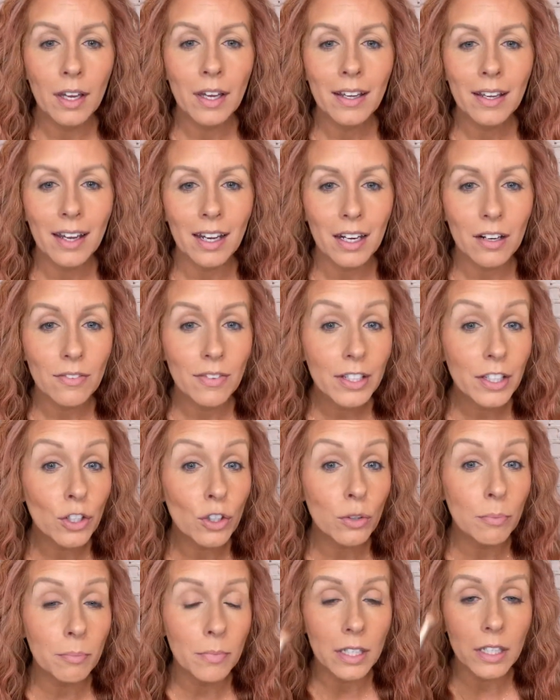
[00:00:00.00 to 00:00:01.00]
kind of like
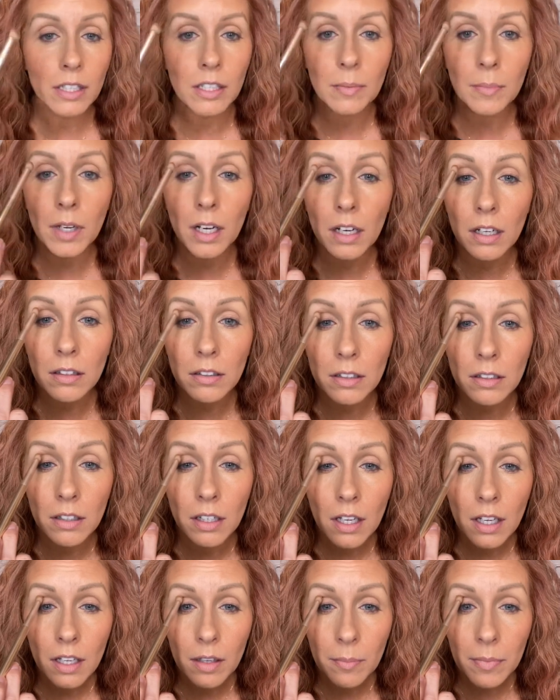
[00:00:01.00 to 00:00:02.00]
your medium color.
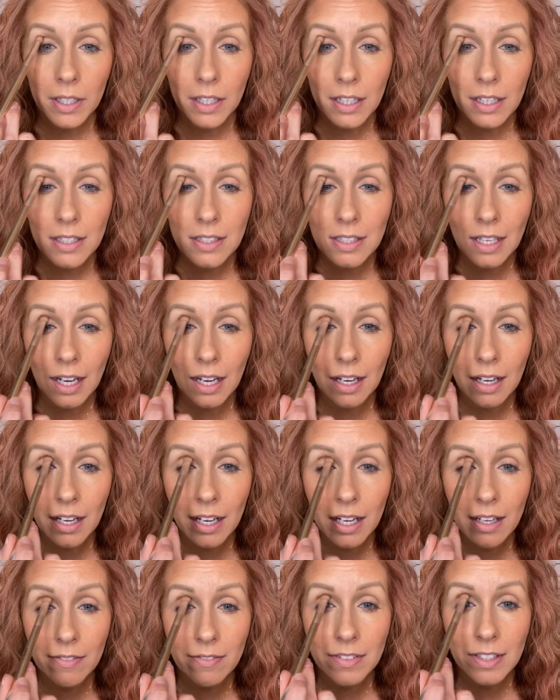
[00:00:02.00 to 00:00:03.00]
Because I
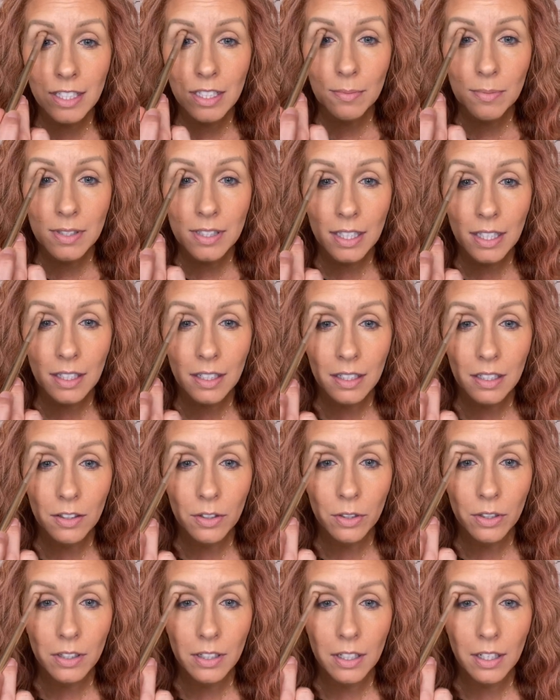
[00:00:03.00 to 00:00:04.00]
have deep set and
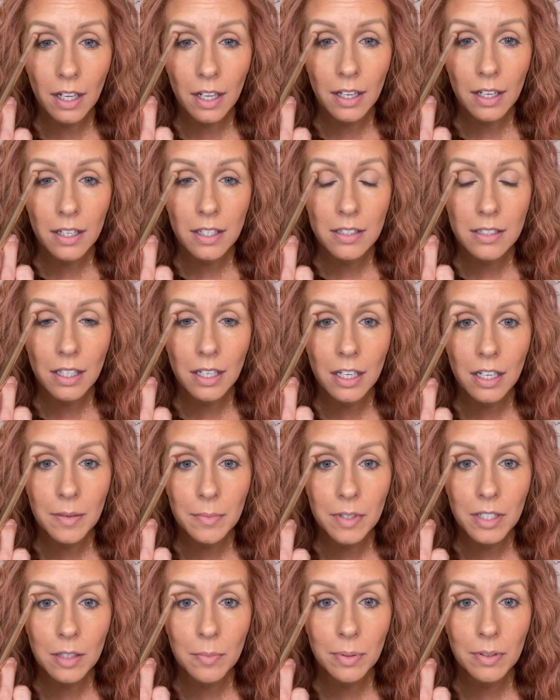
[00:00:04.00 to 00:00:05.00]
hooded eyes, I'm
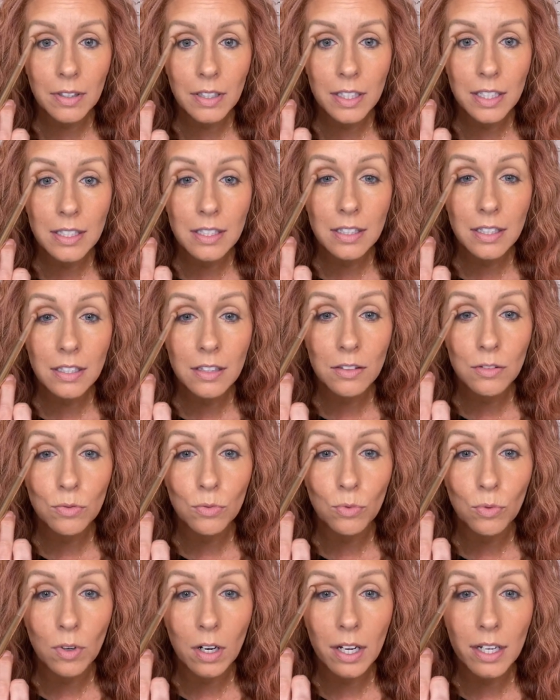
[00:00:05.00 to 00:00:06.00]
gonna place this
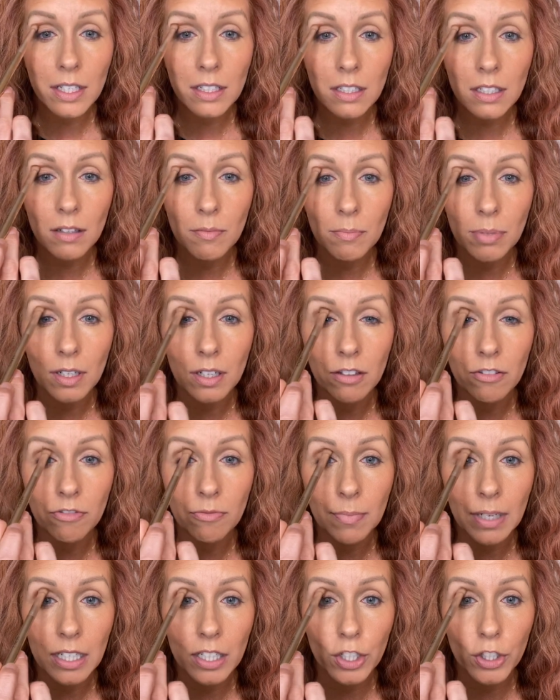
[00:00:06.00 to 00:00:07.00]
right above
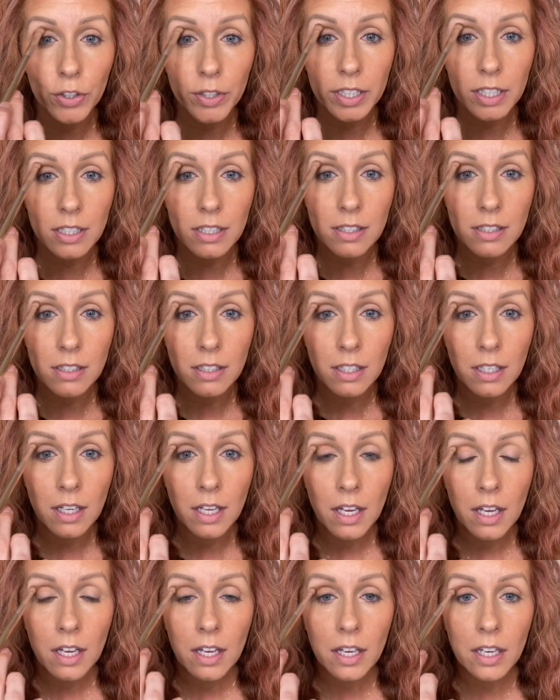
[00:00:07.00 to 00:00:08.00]
my crease.
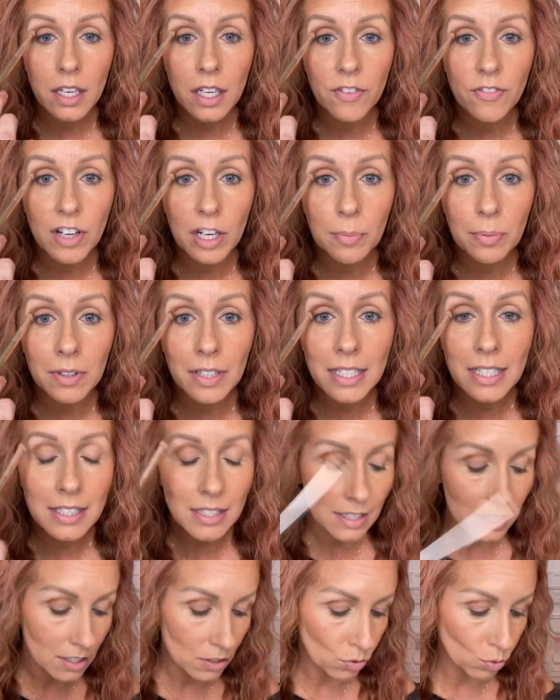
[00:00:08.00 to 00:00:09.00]
If I place
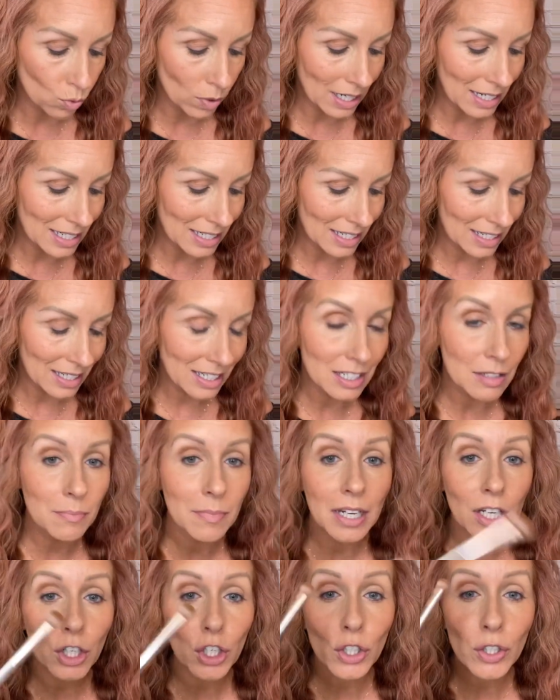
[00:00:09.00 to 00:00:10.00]
this right in
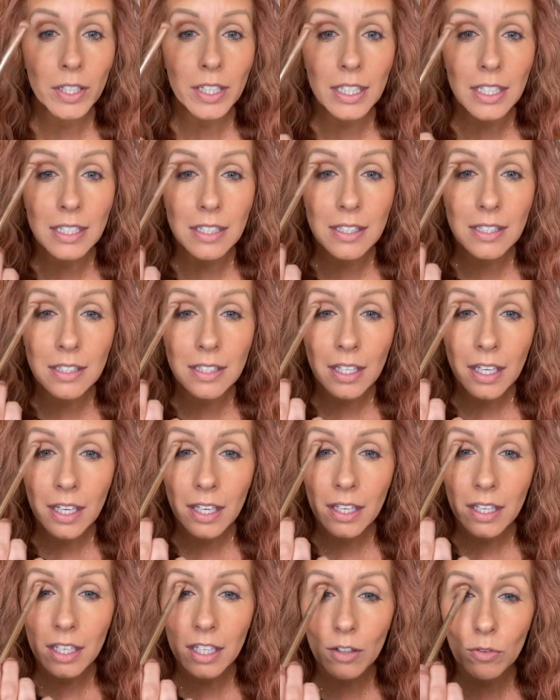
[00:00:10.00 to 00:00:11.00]
my crease,
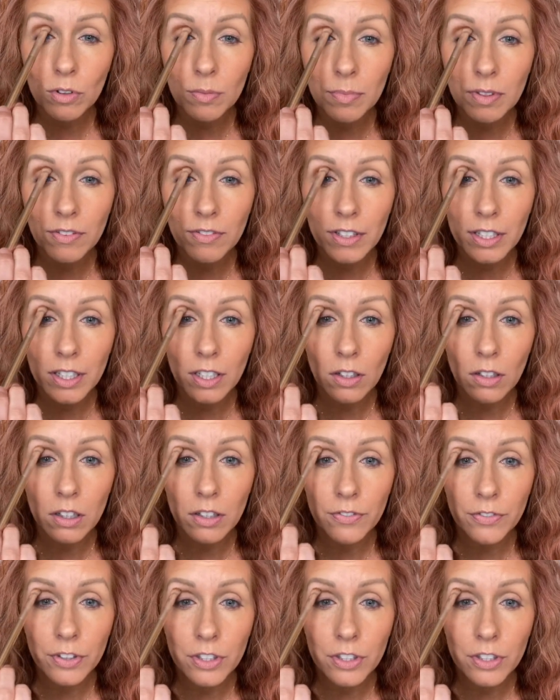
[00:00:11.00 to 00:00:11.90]
it would be very hard for